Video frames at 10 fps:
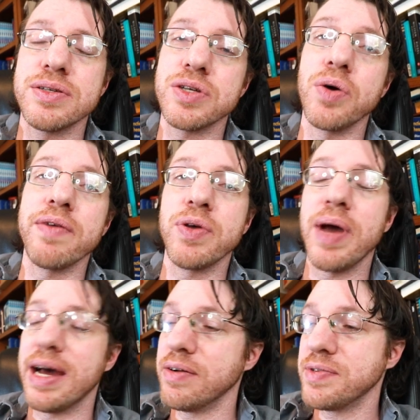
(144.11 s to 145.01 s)
So if you
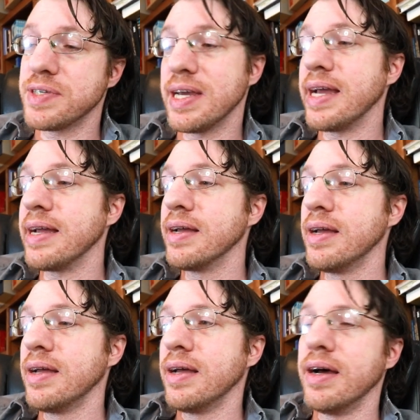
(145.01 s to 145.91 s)
have, say,
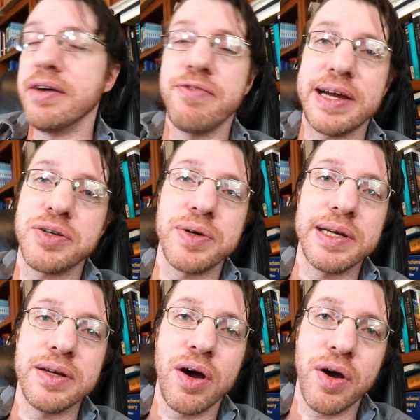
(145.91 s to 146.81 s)
a vector
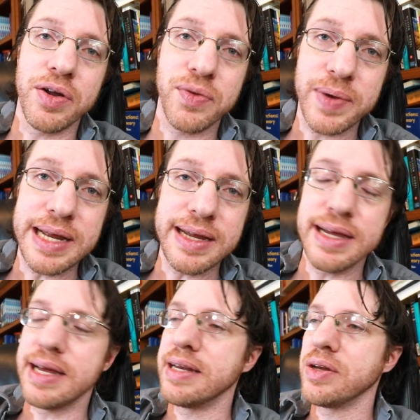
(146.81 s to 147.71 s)
in
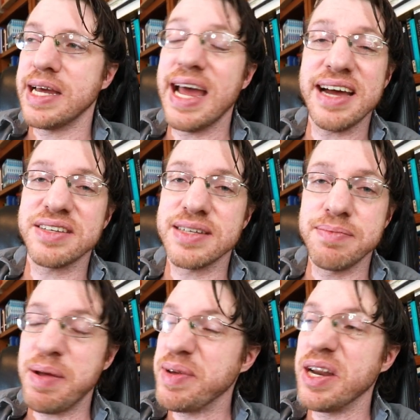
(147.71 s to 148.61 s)
R3 and say X and
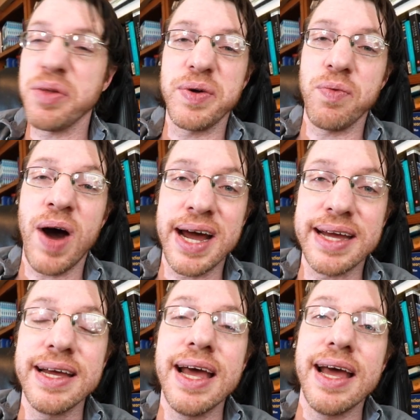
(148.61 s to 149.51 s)
maybe another one
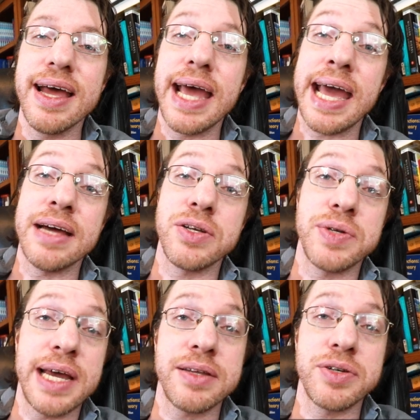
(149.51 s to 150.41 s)
Y, and you
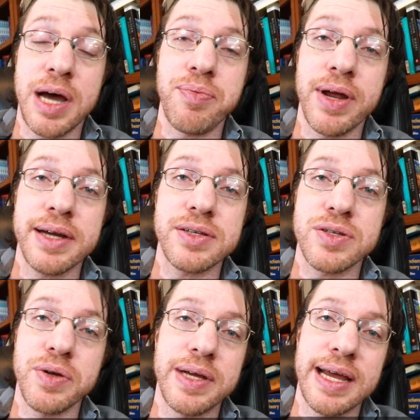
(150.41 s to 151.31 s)
take their dot product,
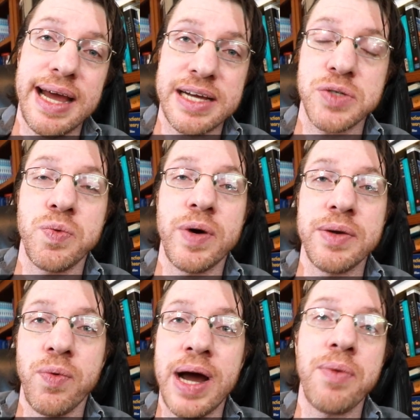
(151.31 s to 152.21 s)
so you get
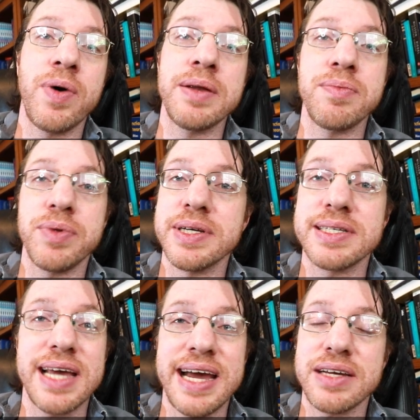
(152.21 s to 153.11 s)
X1, Y1
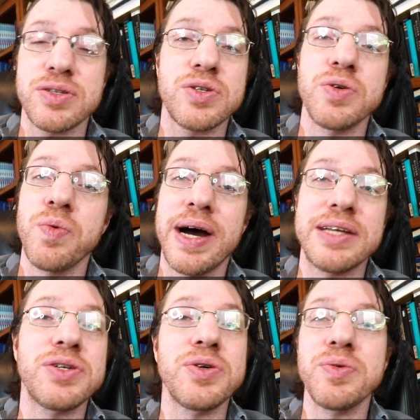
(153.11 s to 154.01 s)
plus X2,
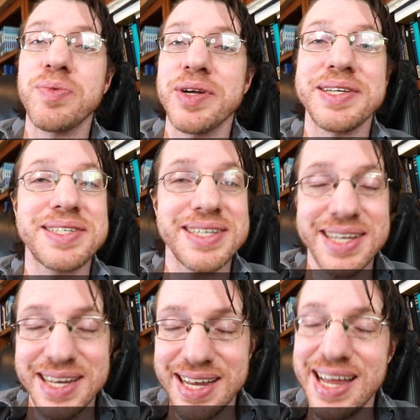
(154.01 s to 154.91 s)
Y2 plus
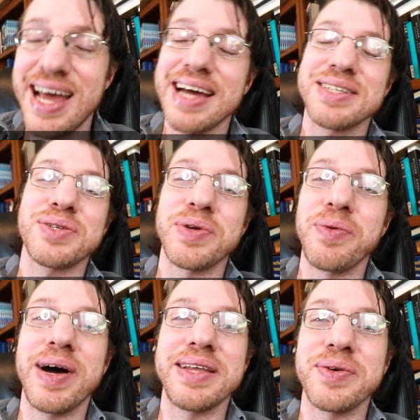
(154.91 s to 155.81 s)
X3,
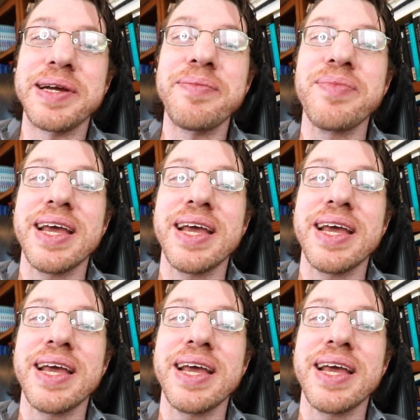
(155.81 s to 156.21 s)
Y3,